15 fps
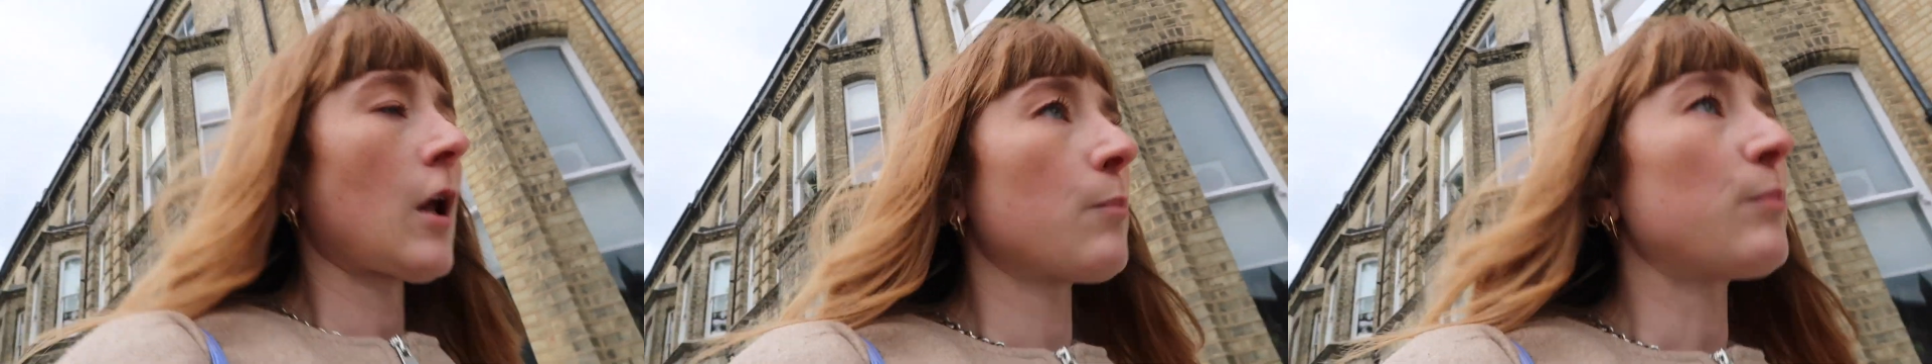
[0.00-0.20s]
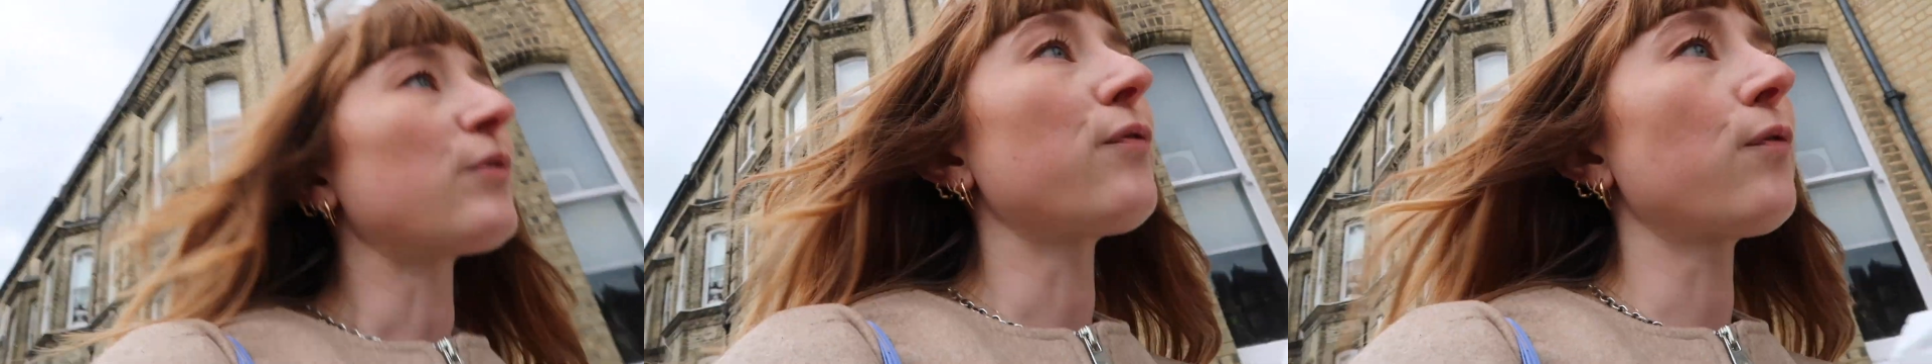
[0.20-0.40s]

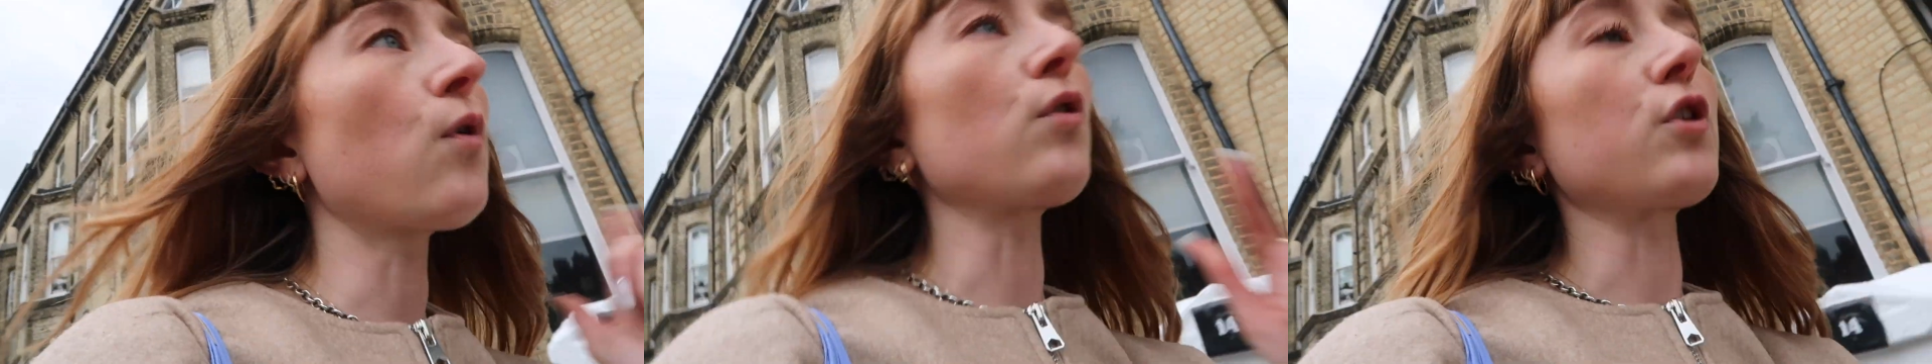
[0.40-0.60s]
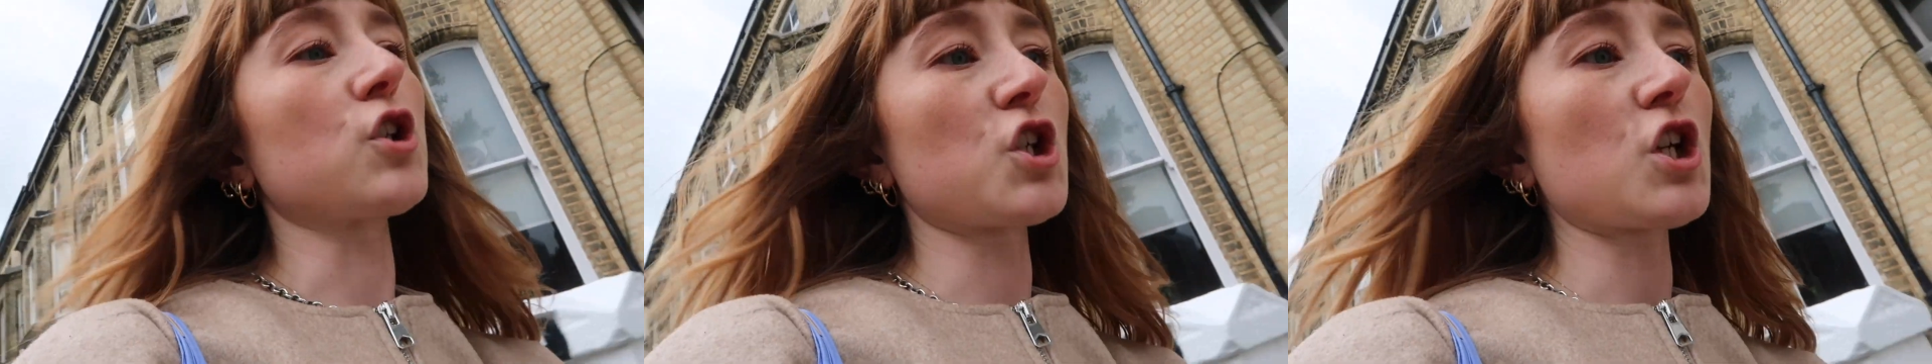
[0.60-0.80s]
before
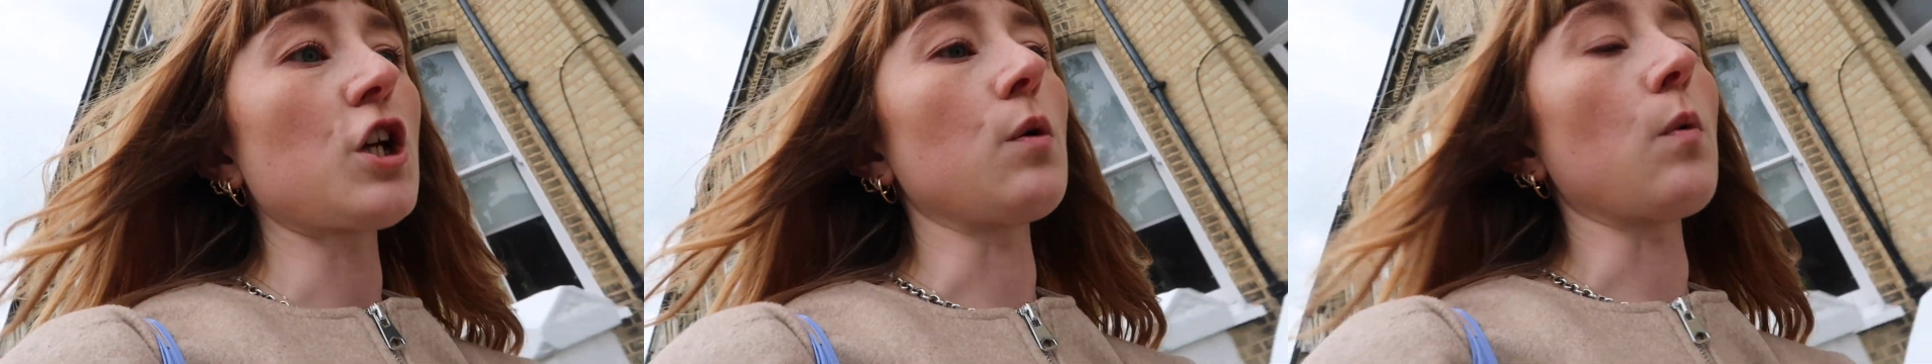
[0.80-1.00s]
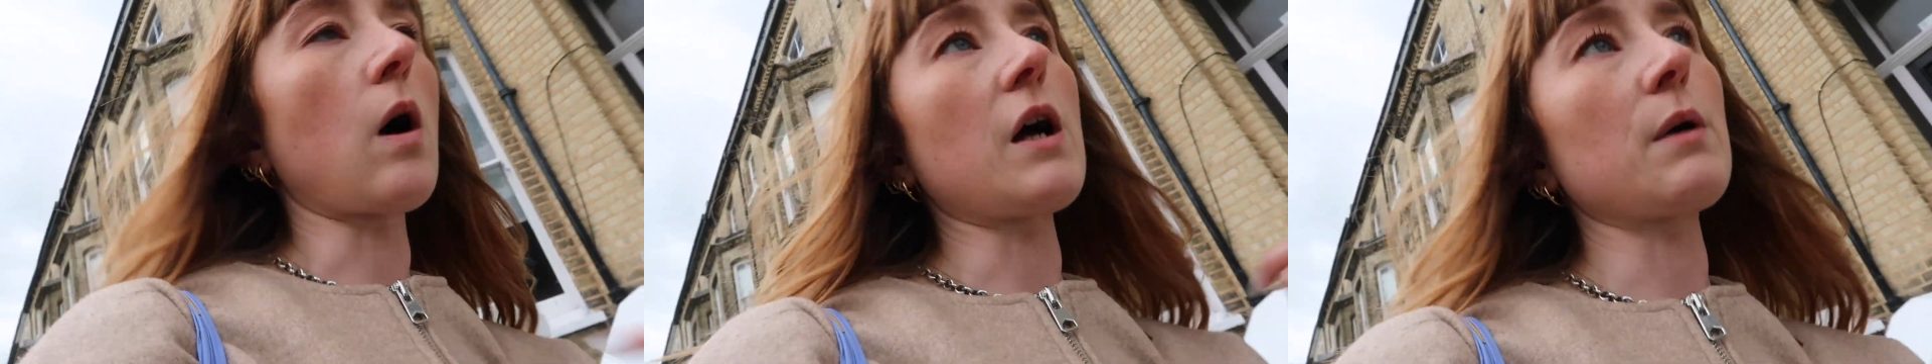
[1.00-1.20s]
the
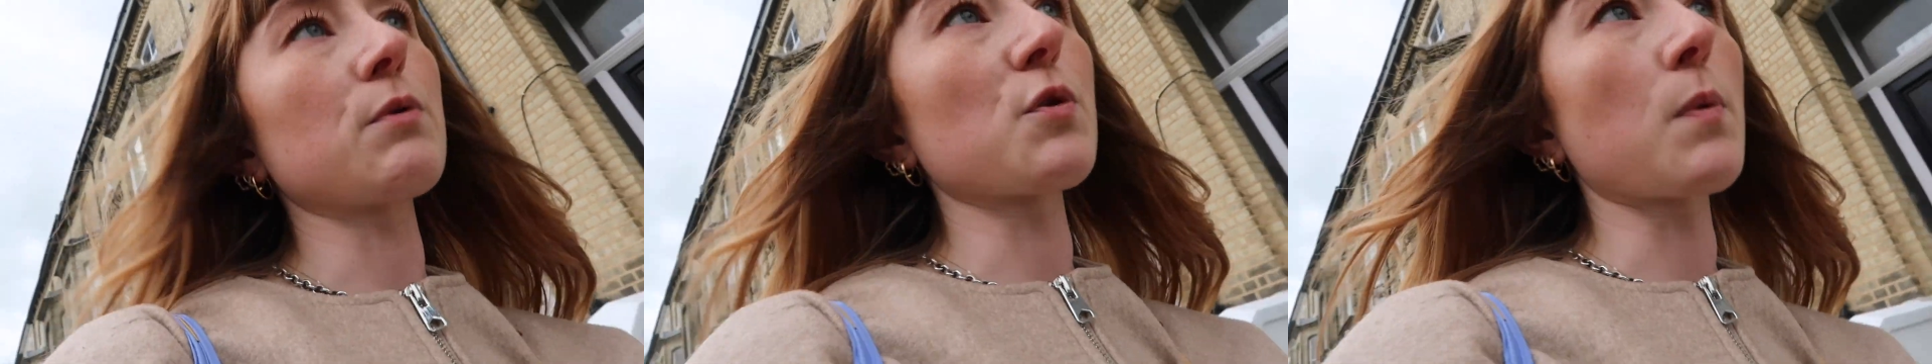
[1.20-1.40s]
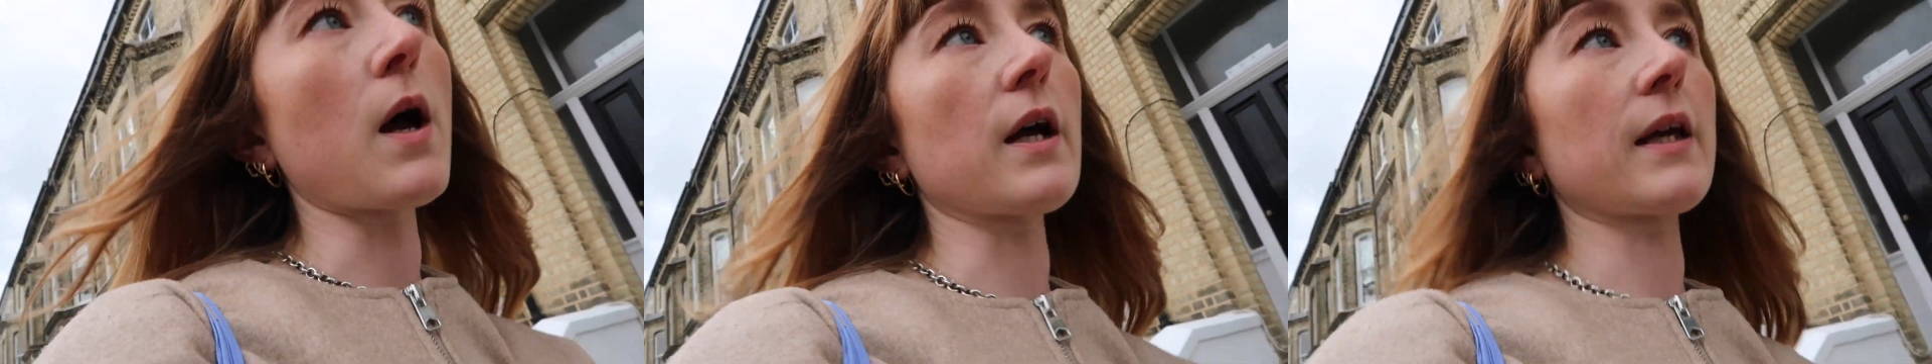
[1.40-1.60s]
shoot, I
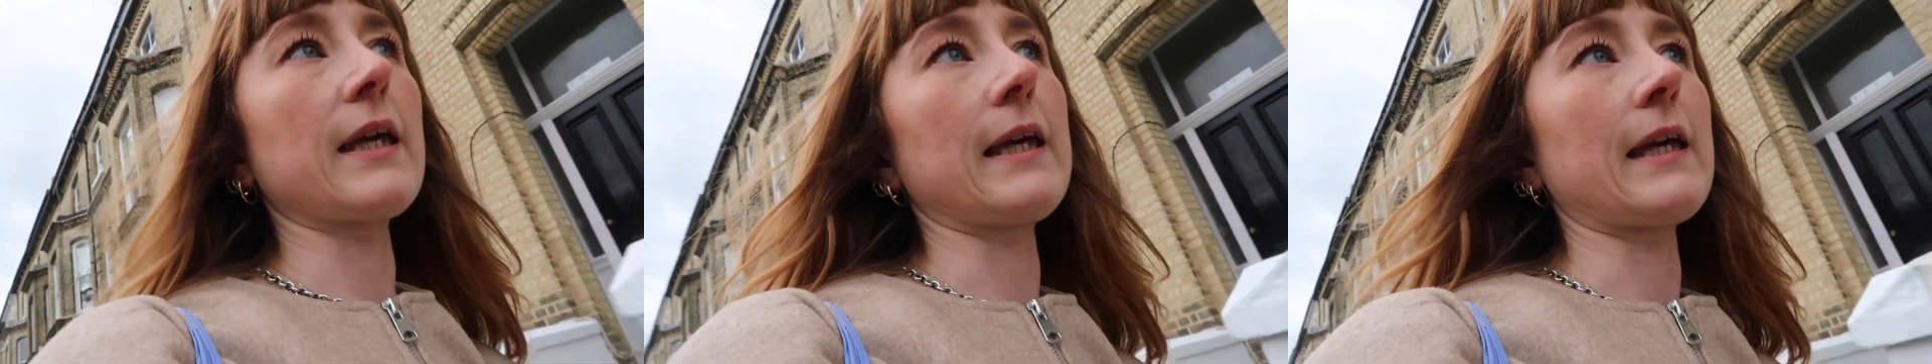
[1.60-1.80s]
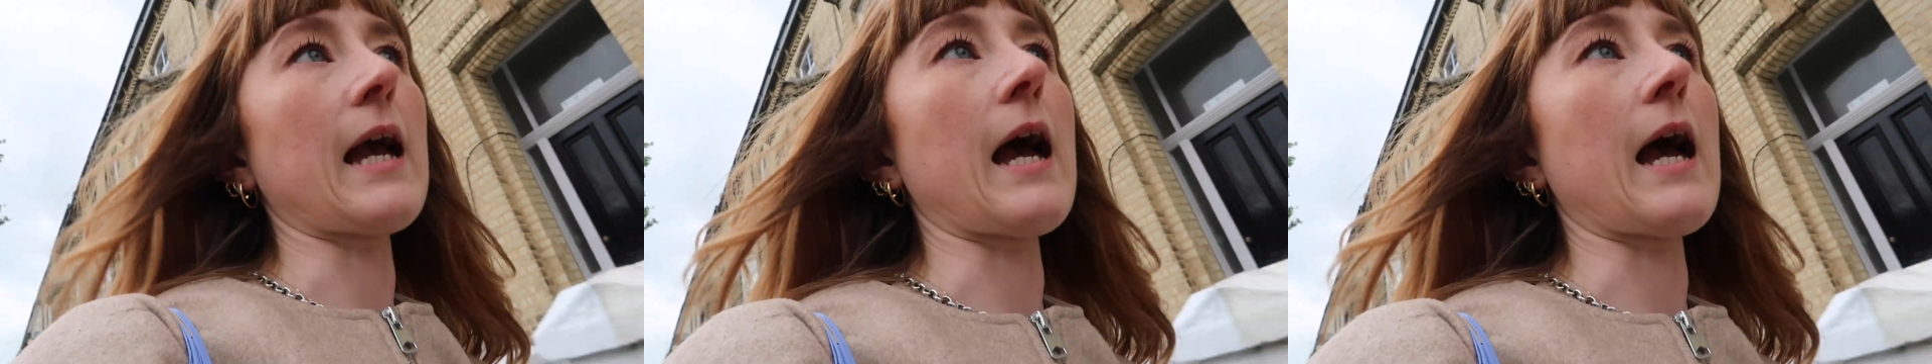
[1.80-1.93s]
was working